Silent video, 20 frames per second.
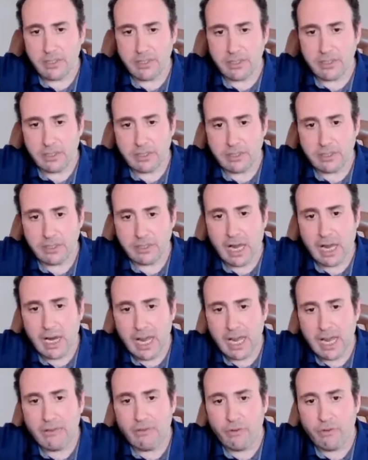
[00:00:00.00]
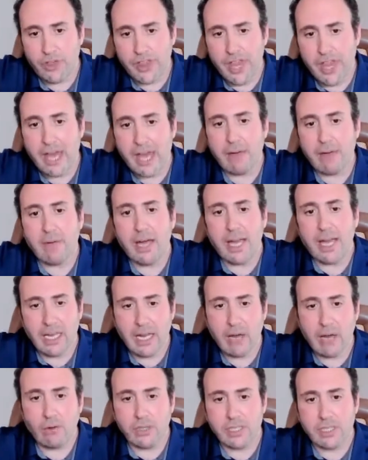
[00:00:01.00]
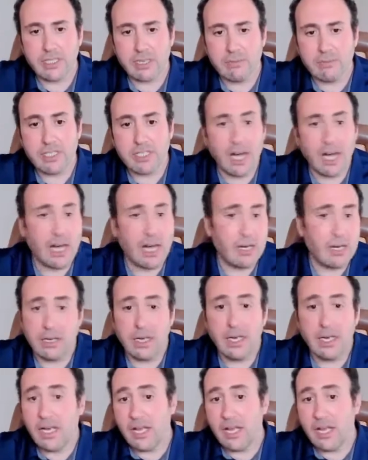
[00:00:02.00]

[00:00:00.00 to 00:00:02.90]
stock A for them and I own the same stock,